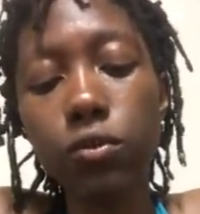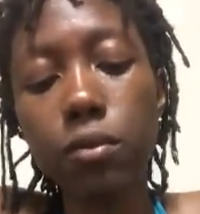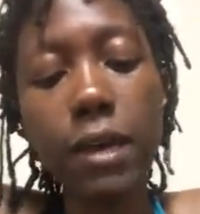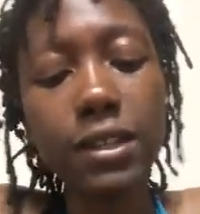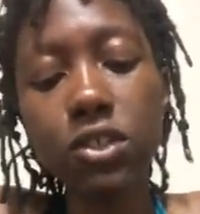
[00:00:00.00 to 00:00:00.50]

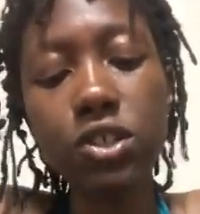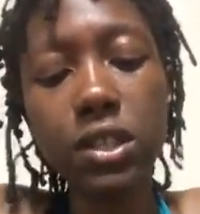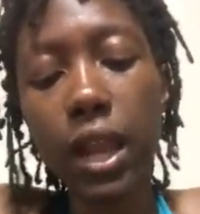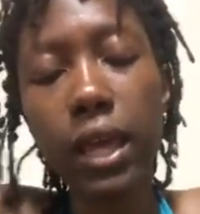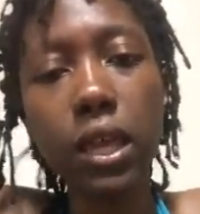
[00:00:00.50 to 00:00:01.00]
The messages
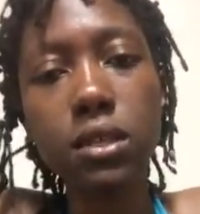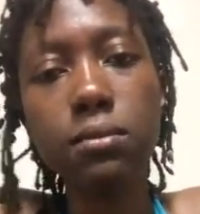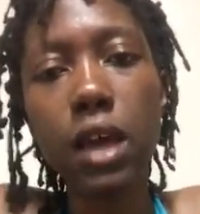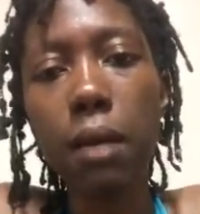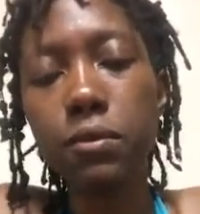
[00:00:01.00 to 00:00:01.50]
that I get
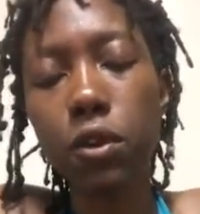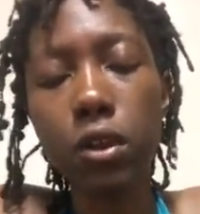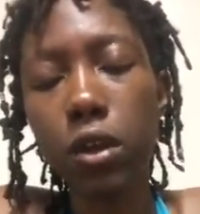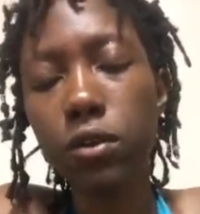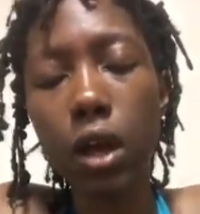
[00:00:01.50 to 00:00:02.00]
sometimes
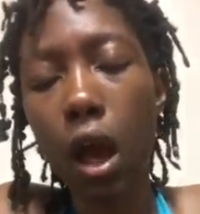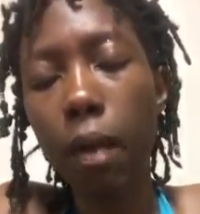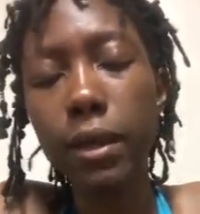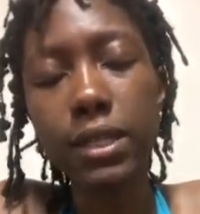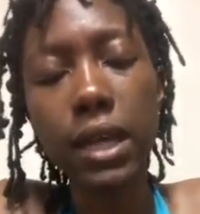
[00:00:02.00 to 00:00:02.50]
on here in the
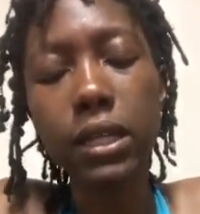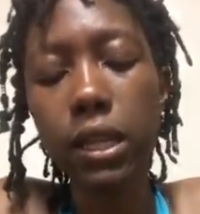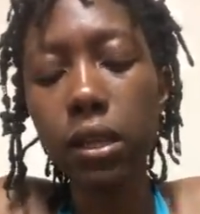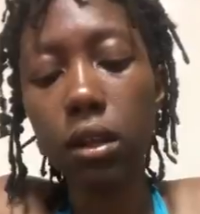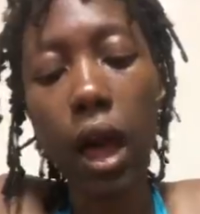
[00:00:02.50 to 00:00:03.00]
comments, I
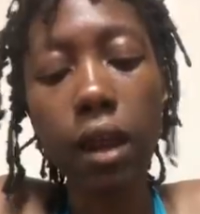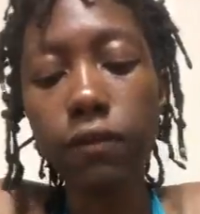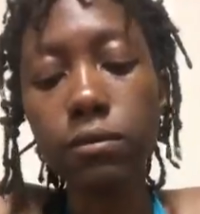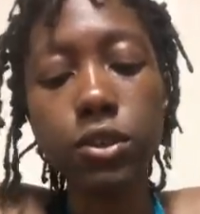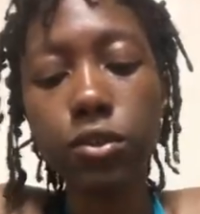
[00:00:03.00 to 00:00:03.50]
delete a lot of
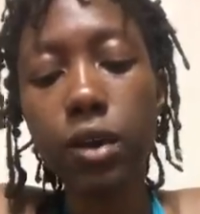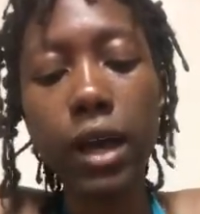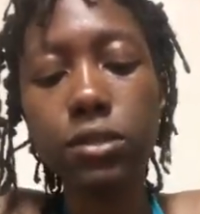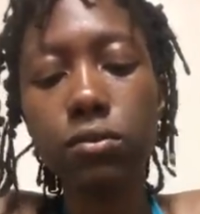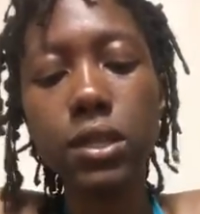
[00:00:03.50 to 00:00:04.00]
them so you
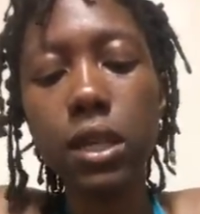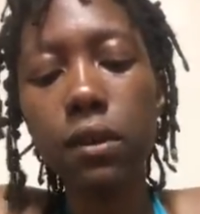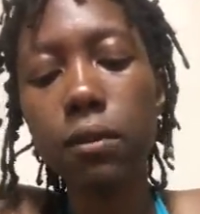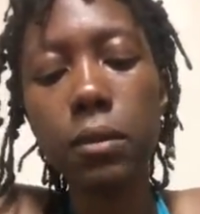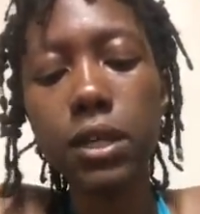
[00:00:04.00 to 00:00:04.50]
guys don't
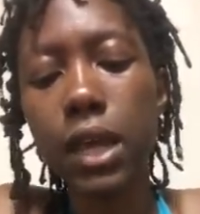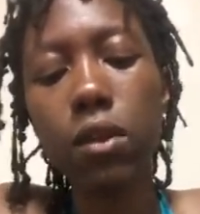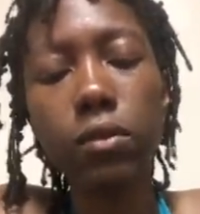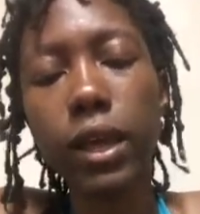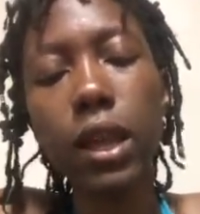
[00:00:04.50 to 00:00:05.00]
see it, because I
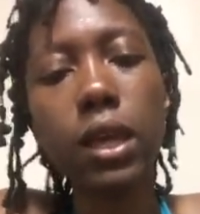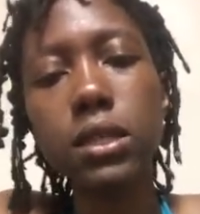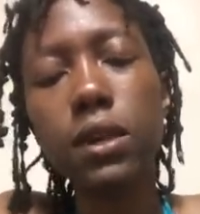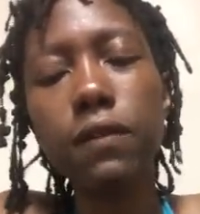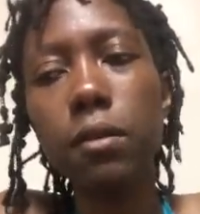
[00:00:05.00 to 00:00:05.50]
don't like
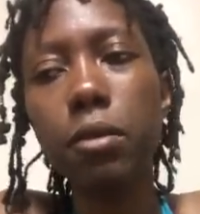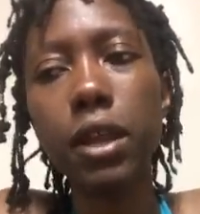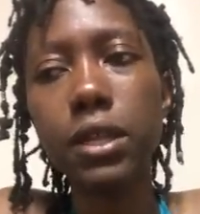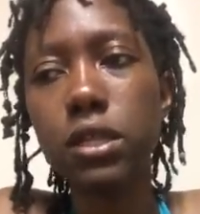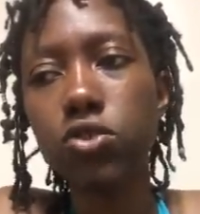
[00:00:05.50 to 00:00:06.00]
negativity.
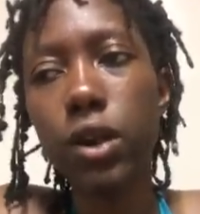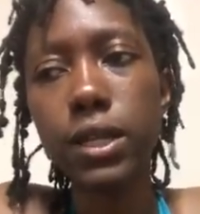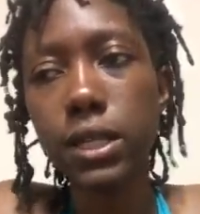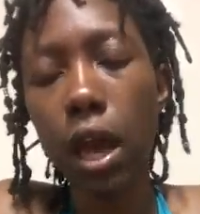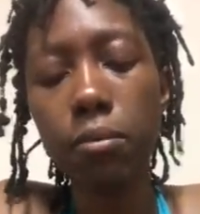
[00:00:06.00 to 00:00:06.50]
But it's
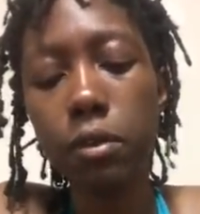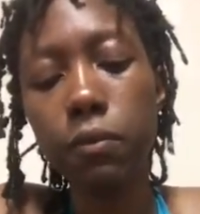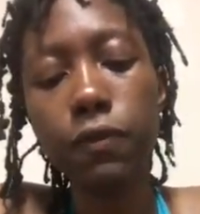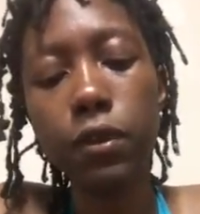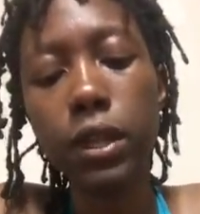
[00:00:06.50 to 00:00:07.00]
crazy how
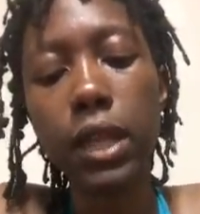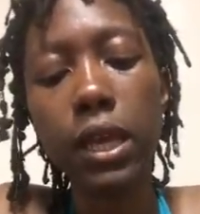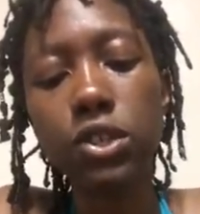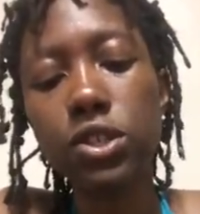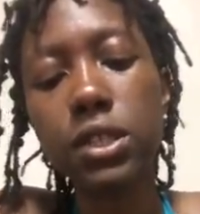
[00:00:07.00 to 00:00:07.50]
people feel that they
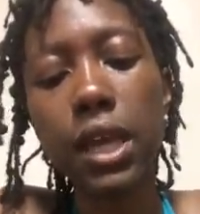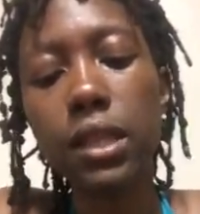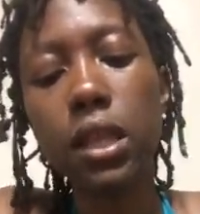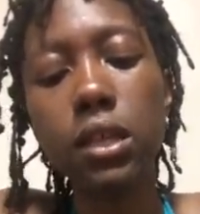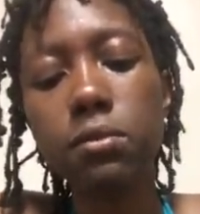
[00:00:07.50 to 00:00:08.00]
can just
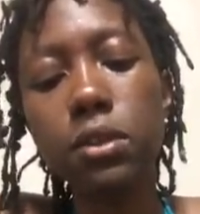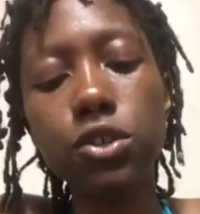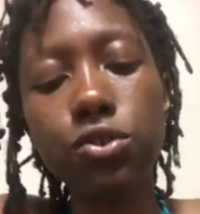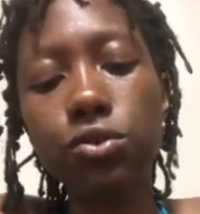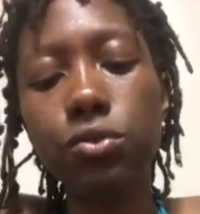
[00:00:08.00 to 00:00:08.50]
say things
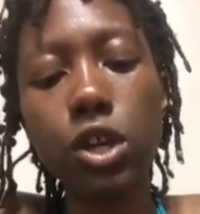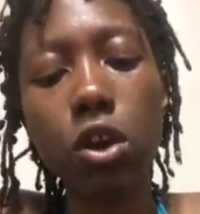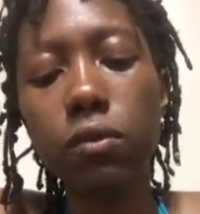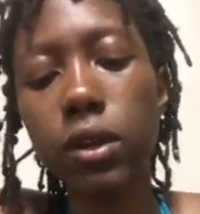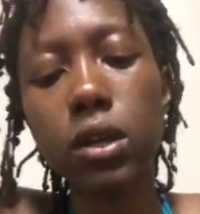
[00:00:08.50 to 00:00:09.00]
because you do
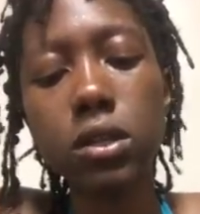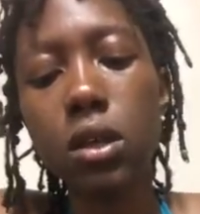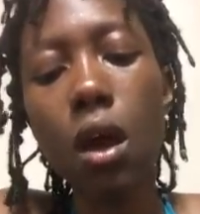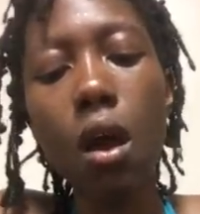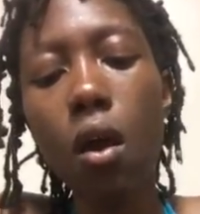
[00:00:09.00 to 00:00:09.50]
tarot readings
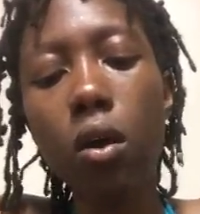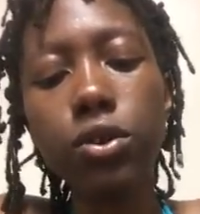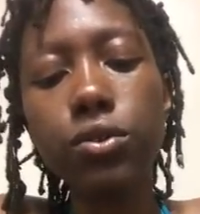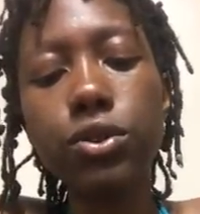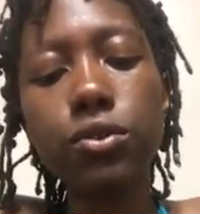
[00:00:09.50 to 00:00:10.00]

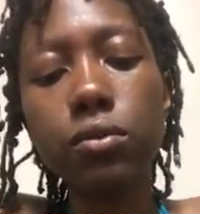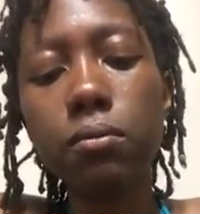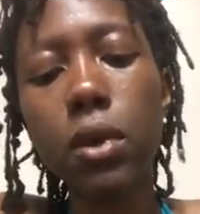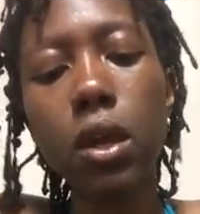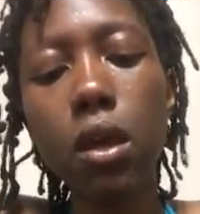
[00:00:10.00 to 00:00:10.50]
on YouTube.